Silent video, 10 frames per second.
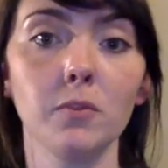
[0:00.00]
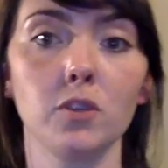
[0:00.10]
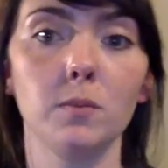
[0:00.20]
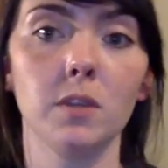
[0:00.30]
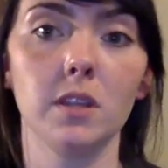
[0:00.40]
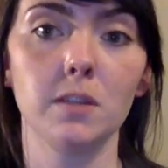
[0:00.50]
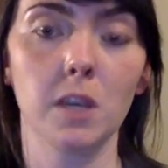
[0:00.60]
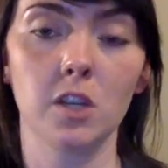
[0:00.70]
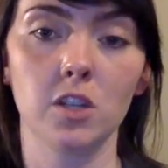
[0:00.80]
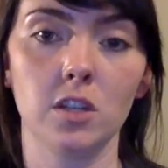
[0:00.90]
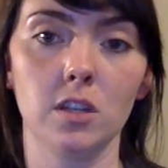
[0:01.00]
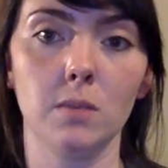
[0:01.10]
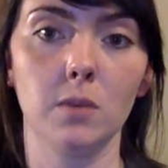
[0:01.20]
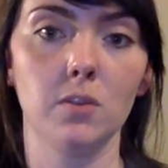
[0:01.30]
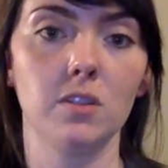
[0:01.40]
of treatment this patient
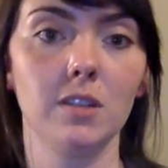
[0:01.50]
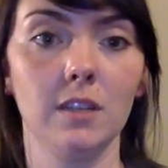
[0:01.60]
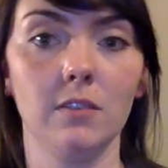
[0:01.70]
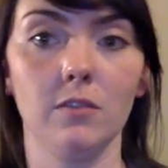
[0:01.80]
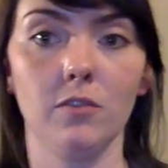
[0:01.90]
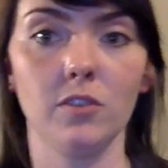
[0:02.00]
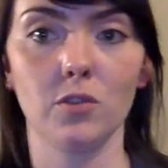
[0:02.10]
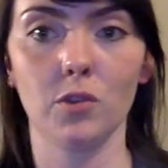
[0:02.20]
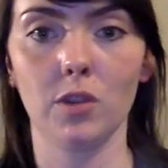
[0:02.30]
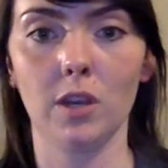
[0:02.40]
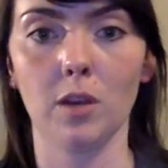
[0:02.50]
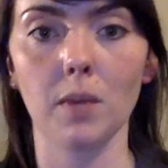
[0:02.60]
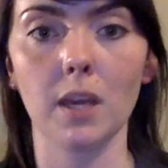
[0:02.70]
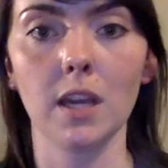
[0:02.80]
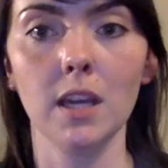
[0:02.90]
may receive in physical
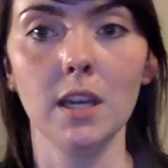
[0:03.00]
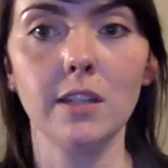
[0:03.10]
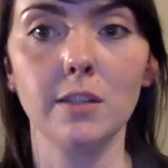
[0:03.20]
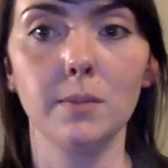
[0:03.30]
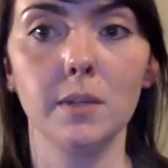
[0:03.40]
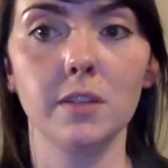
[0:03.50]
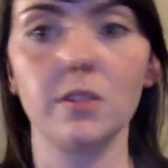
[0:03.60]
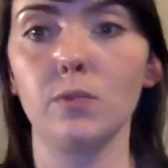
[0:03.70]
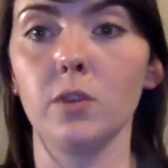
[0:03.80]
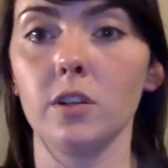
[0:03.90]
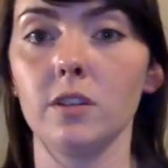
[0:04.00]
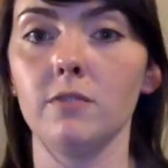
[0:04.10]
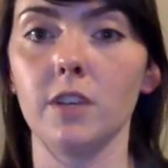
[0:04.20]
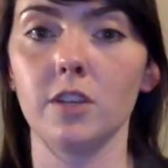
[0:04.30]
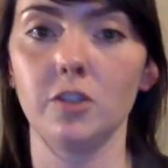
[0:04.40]
therapy depends on where the
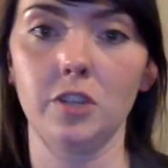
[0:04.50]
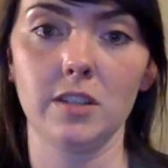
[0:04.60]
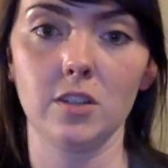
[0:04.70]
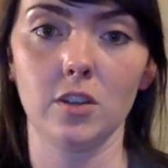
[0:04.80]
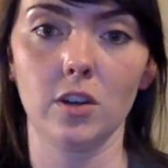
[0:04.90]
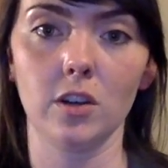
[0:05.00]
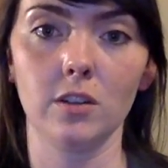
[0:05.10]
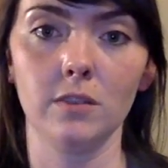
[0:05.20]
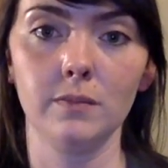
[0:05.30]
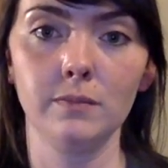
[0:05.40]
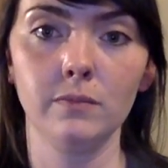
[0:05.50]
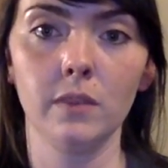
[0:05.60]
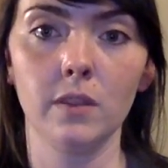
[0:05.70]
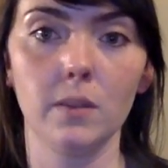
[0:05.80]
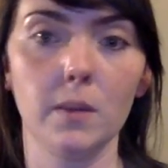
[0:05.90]
infection has occurred.
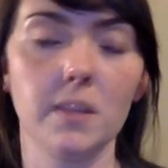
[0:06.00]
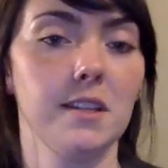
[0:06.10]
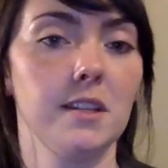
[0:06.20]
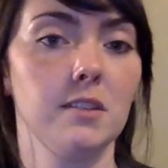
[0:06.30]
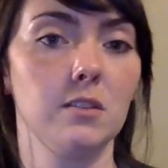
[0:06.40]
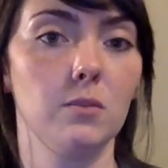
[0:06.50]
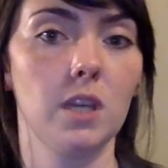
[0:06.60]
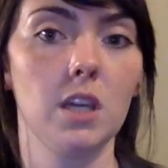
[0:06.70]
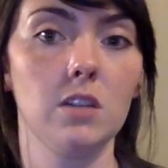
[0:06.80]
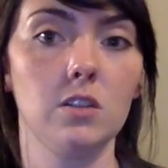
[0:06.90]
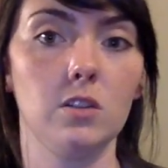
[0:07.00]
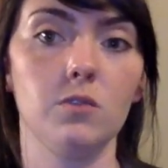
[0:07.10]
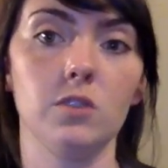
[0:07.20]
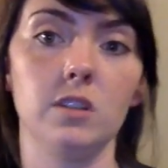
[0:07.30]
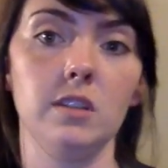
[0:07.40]
The best things that we can do
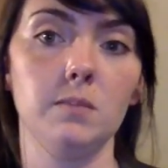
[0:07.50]
for these